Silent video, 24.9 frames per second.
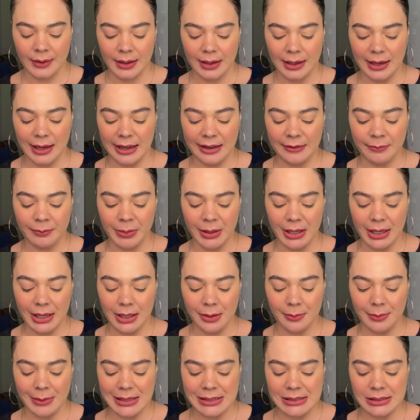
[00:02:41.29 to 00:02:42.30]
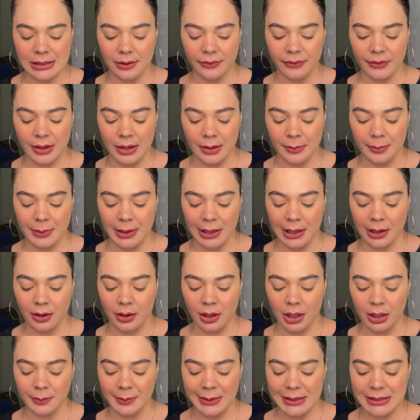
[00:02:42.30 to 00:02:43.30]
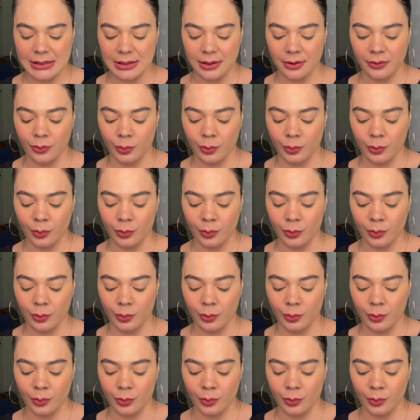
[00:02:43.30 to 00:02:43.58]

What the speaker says: I've beaten myself up and called myself